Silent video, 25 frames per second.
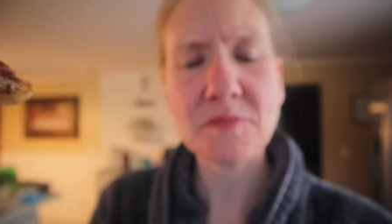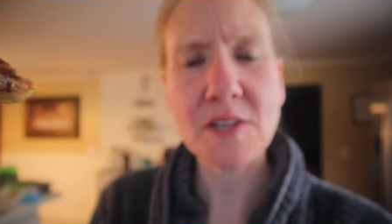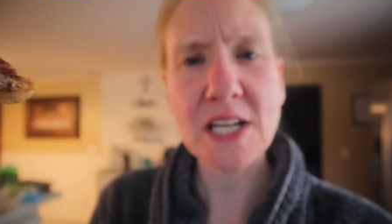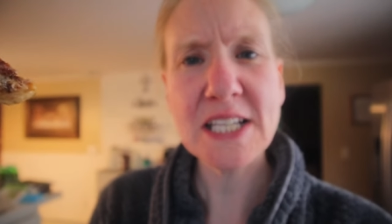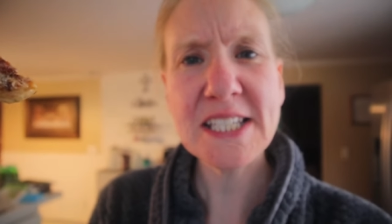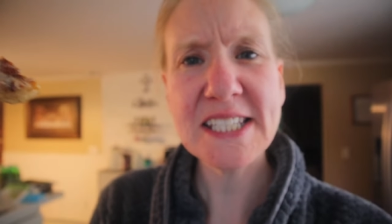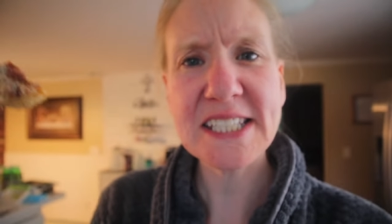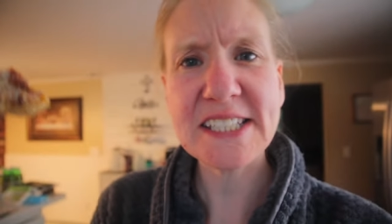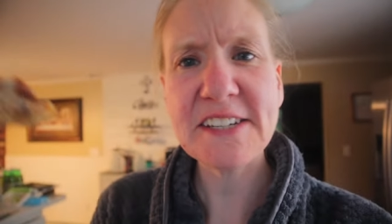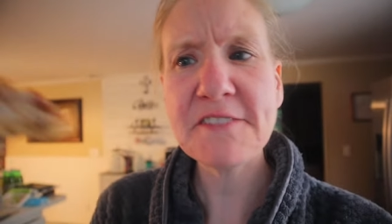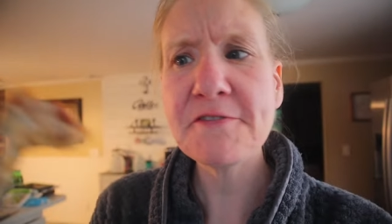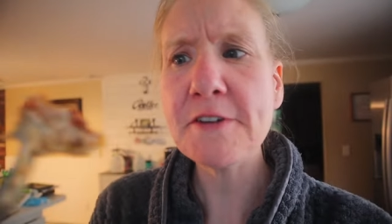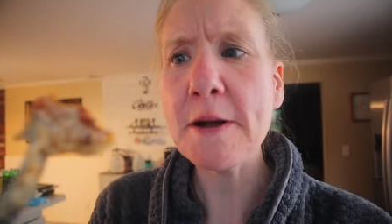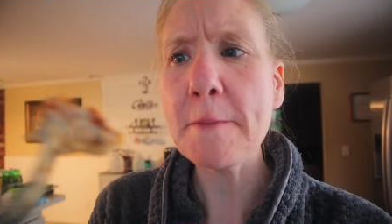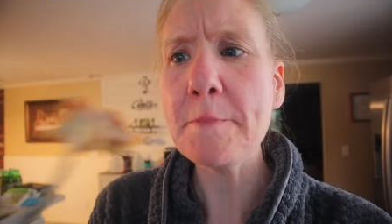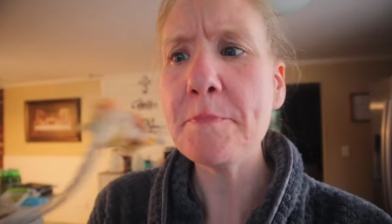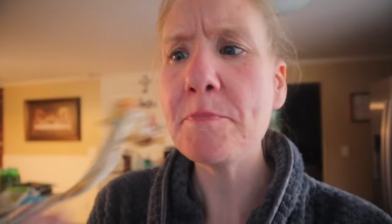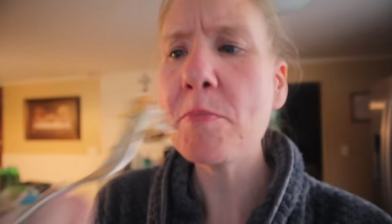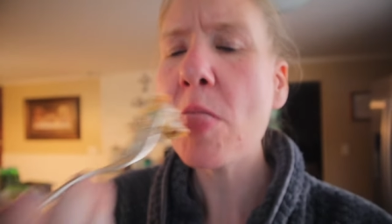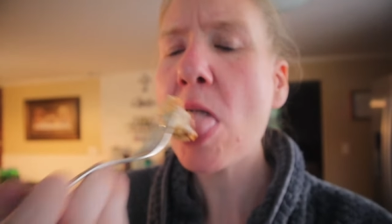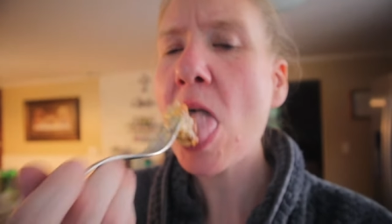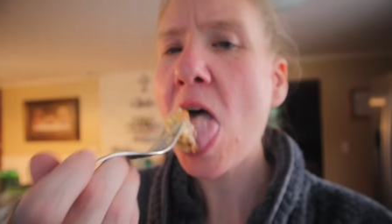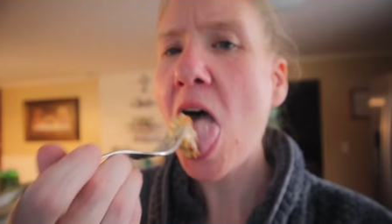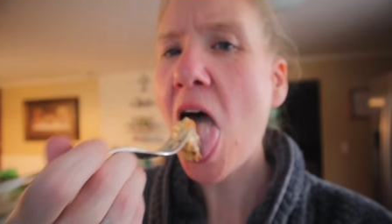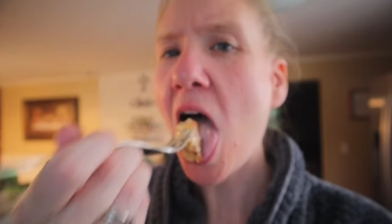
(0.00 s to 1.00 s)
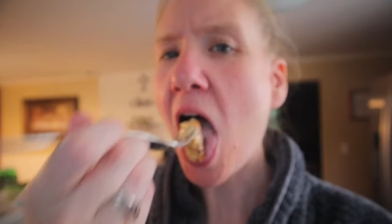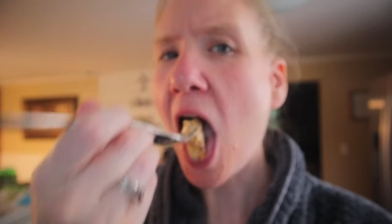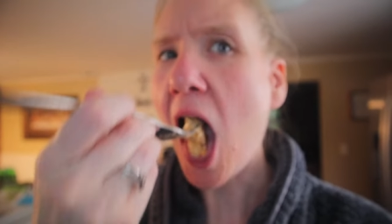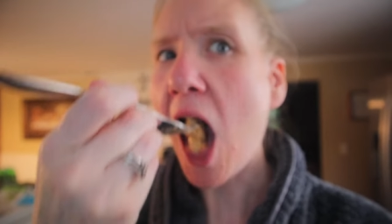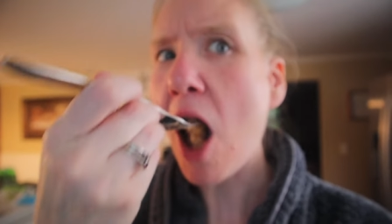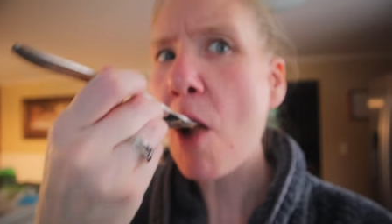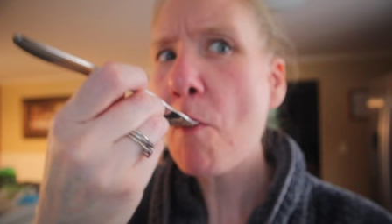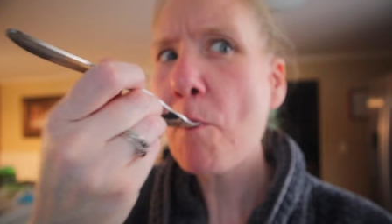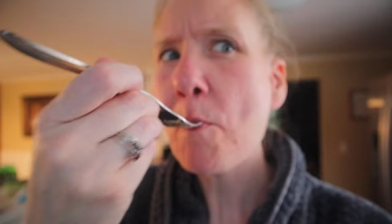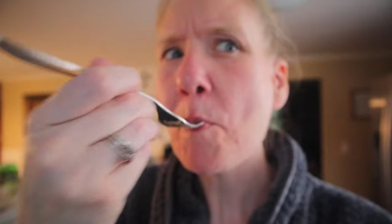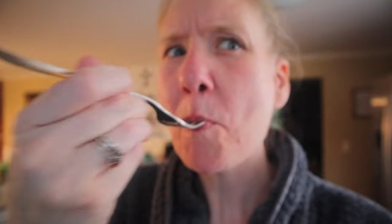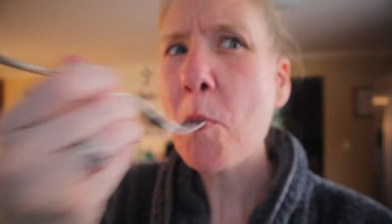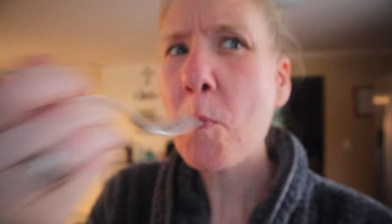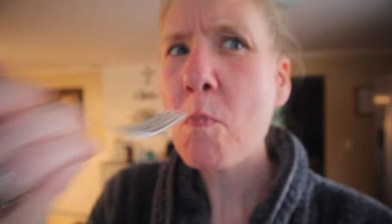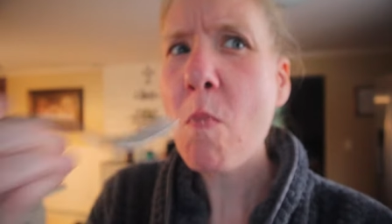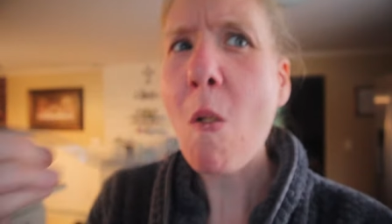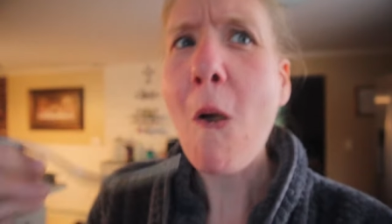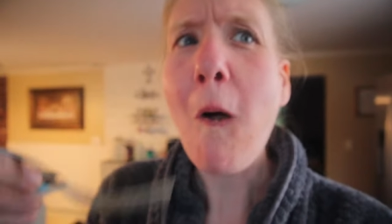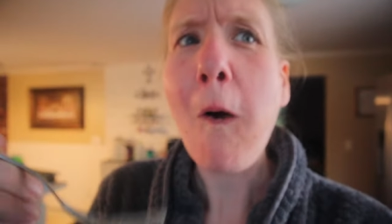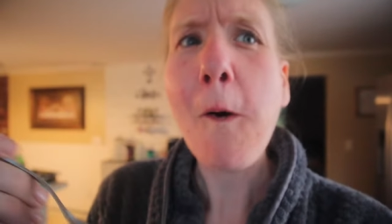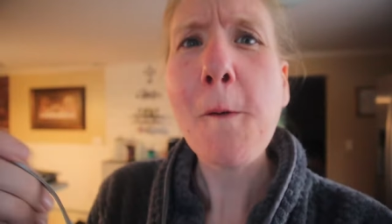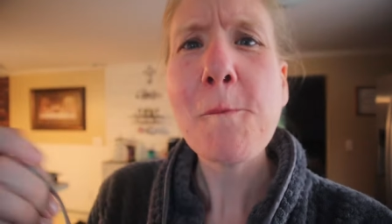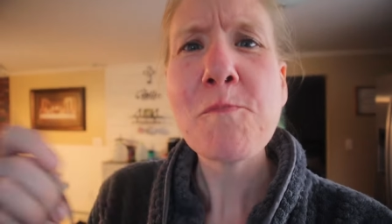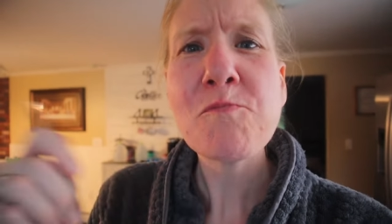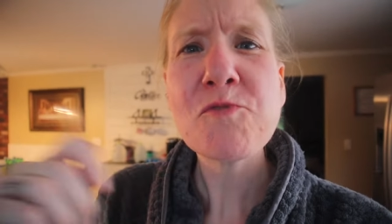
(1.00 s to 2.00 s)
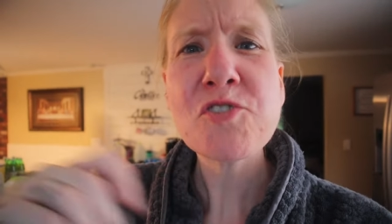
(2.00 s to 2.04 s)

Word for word: That's different. What?